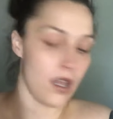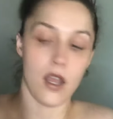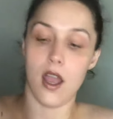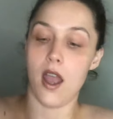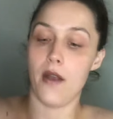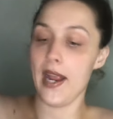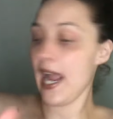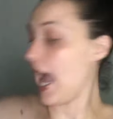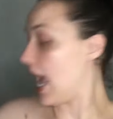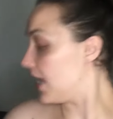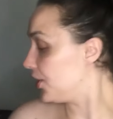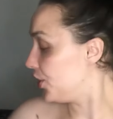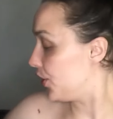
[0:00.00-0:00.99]
All right,
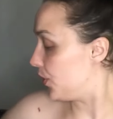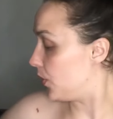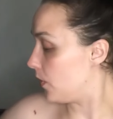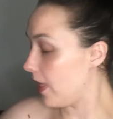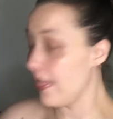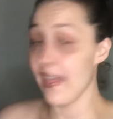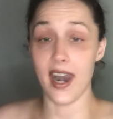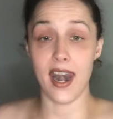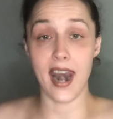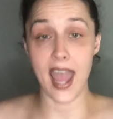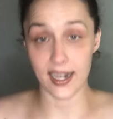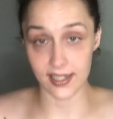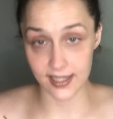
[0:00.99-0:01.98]
on to the
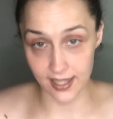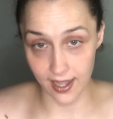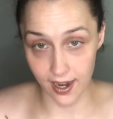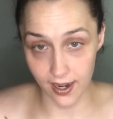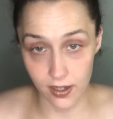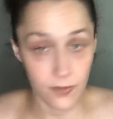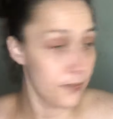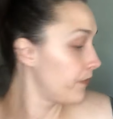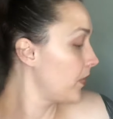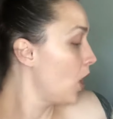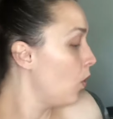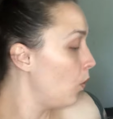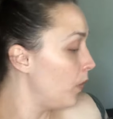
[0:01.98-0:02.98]
next thing,
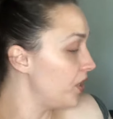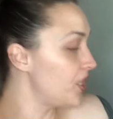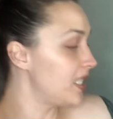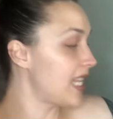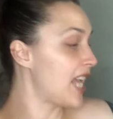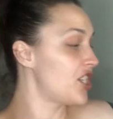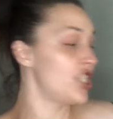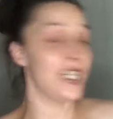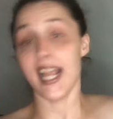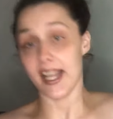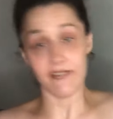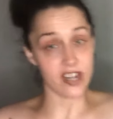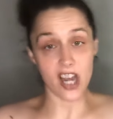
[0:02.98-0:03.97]
which is actually
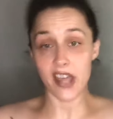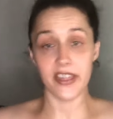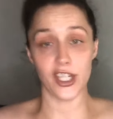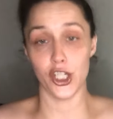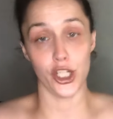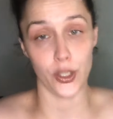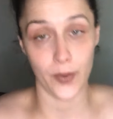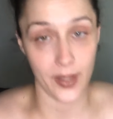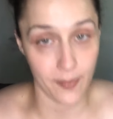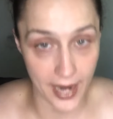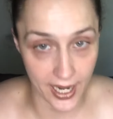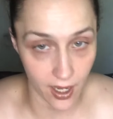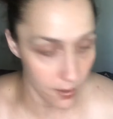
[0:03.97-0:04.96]
had nothing to do with
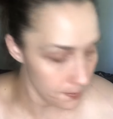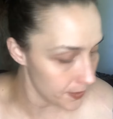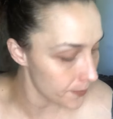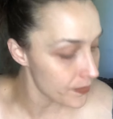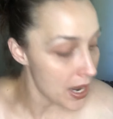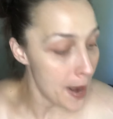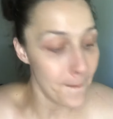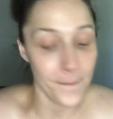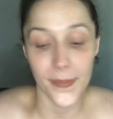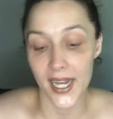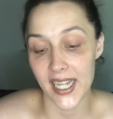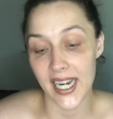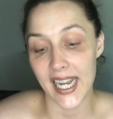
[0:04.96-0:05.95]
makeup,
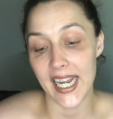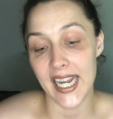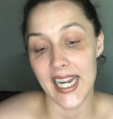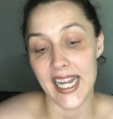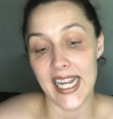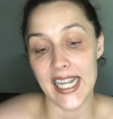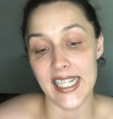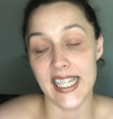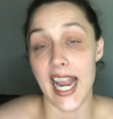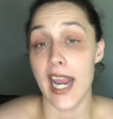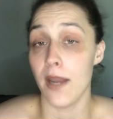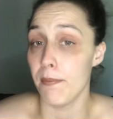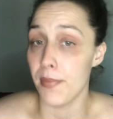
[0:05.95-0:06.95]
but it is
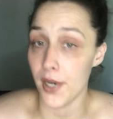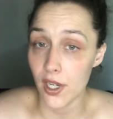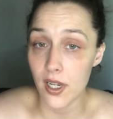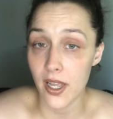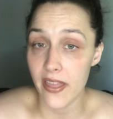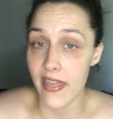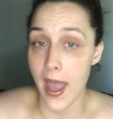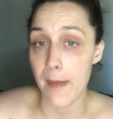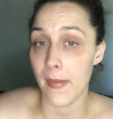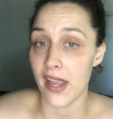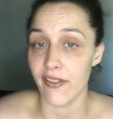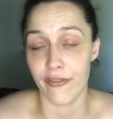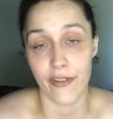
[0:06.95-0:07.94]
a book that
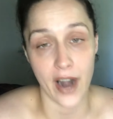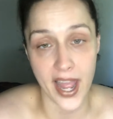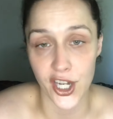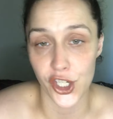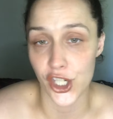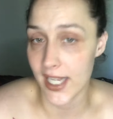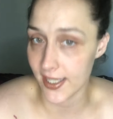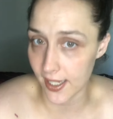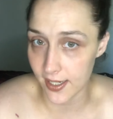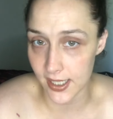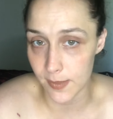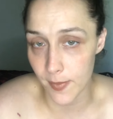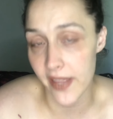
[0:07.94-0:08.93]
my friend
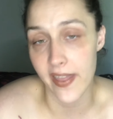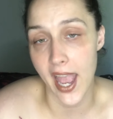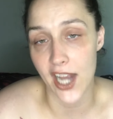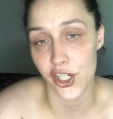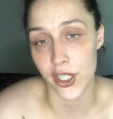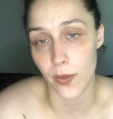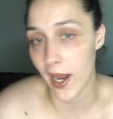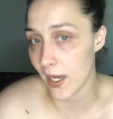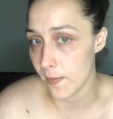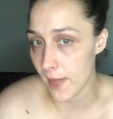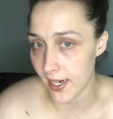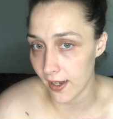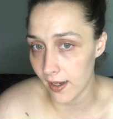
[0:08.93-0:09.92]
Jessica Smith actually
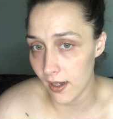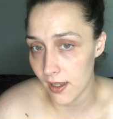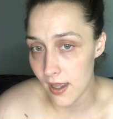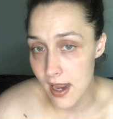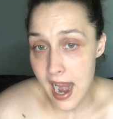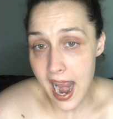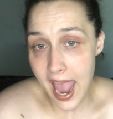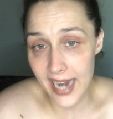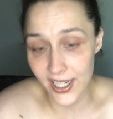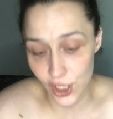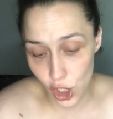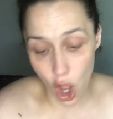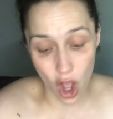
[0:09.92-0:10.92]
recommended, and
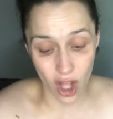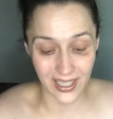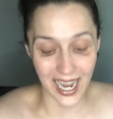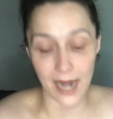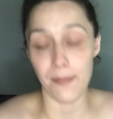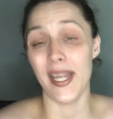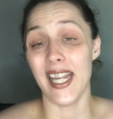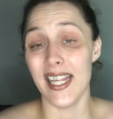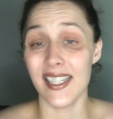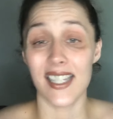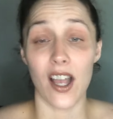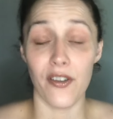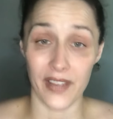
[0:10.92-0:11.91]
it's called A
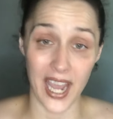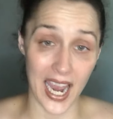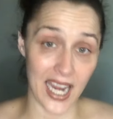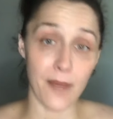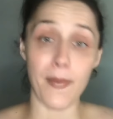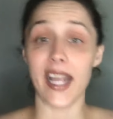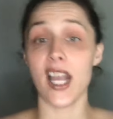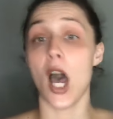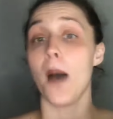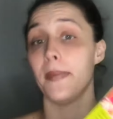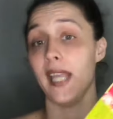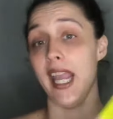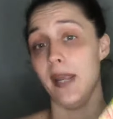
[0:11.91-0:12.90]
Piece of Cake by
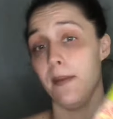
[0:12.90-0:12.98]
Cupcake